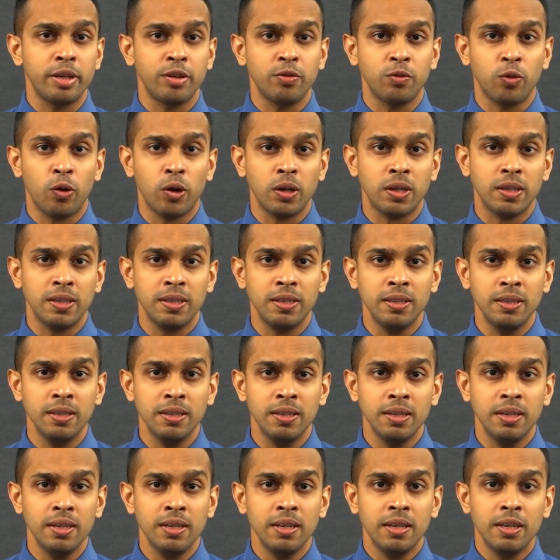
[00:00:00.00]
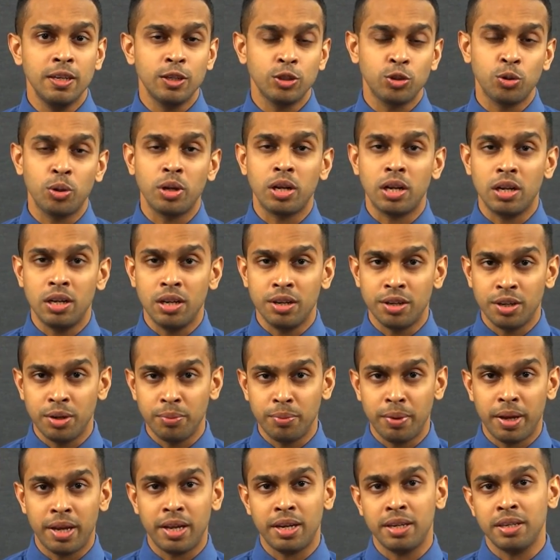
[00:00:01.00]
in water. So it will
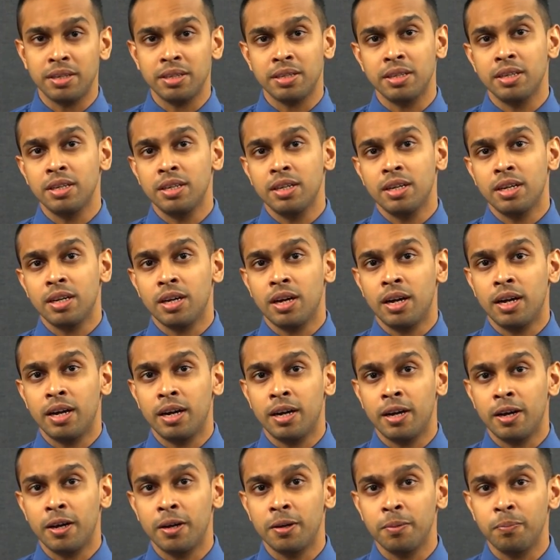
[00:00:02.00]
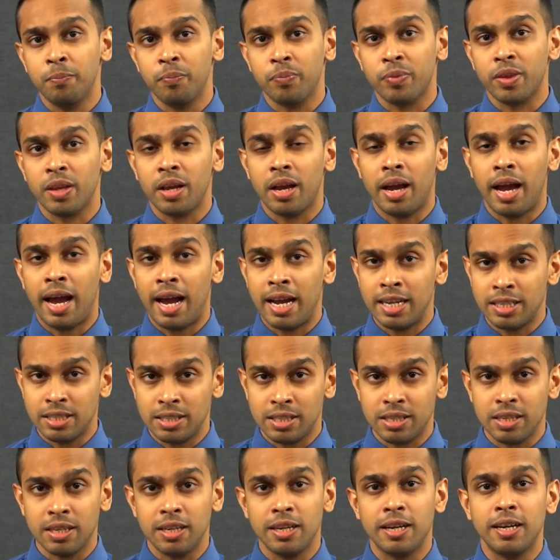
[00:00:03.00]
remain
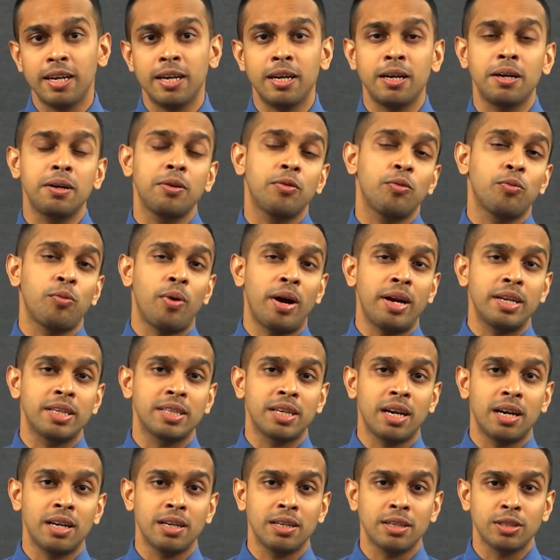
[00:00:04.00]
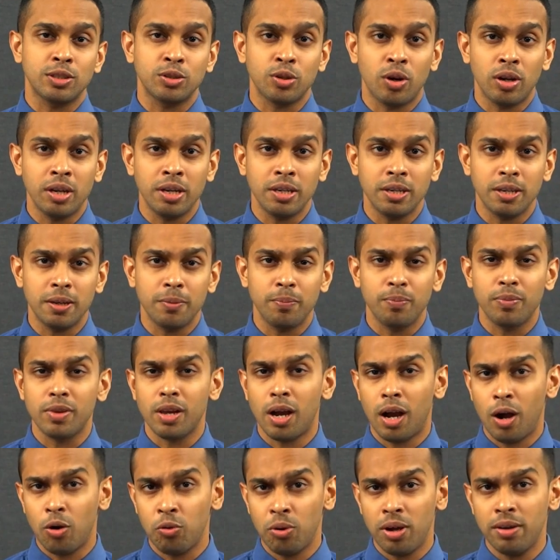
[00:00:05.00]
as a white color solid.
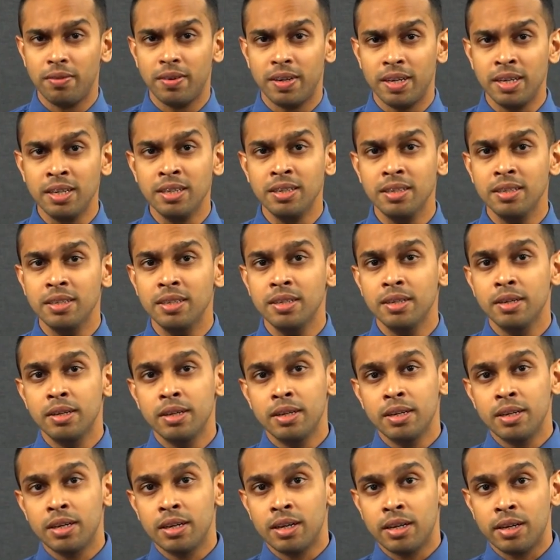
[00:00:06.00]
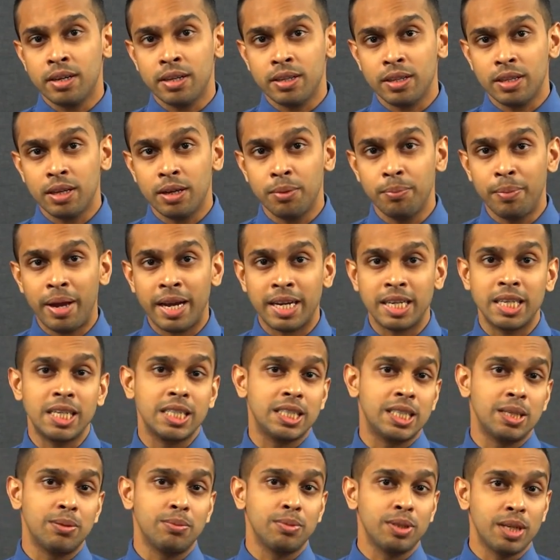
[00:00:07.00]
However, the
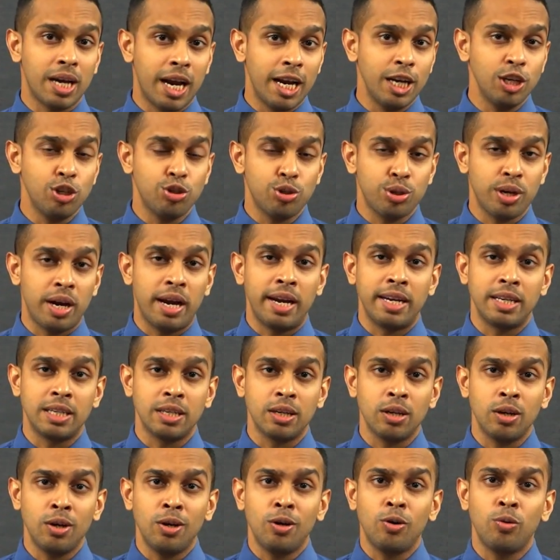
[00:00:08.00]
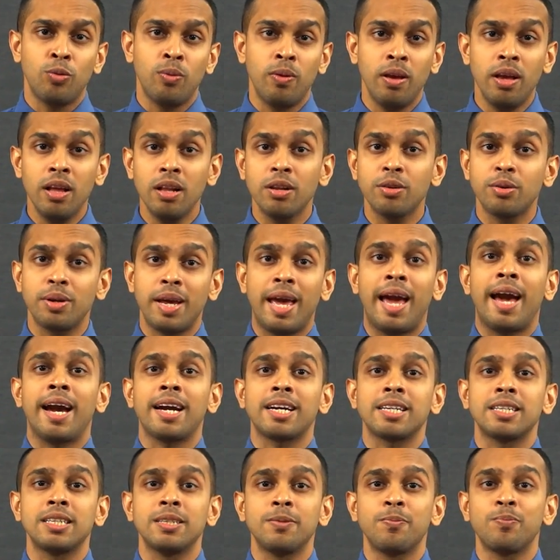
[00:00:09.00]
magnesium nitride will
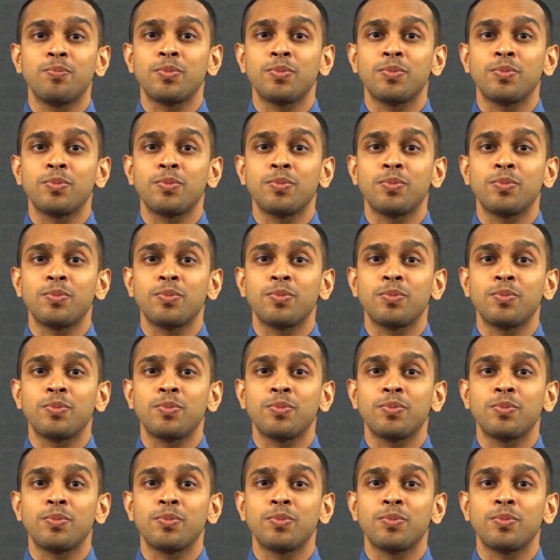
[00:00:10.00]
react